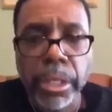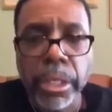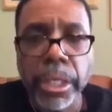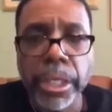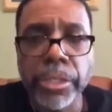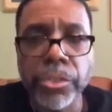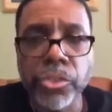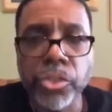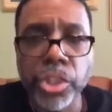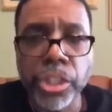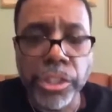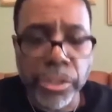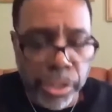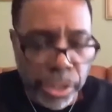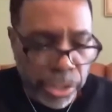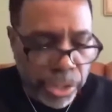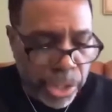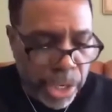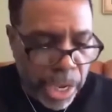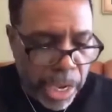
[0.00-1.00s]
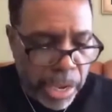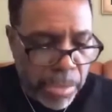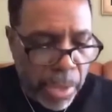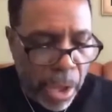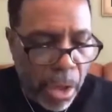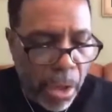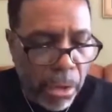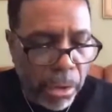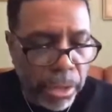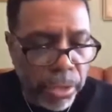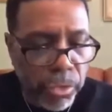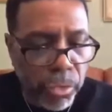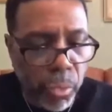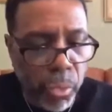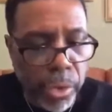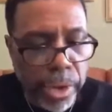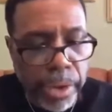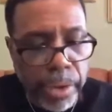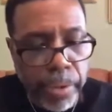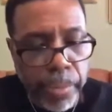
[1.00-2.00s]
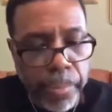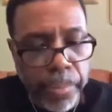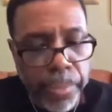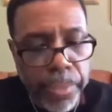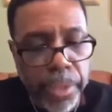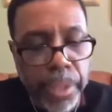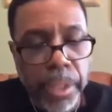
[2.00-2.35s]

In Jesus' name, all is well.